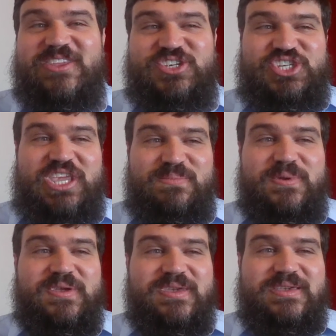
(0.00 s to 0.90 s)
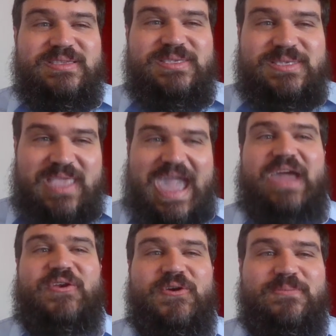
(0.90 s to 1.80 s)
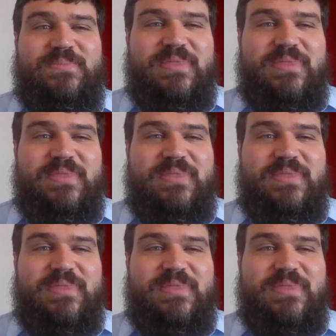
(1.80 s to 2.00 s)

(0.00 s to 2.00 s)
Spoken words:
The sheep scatter.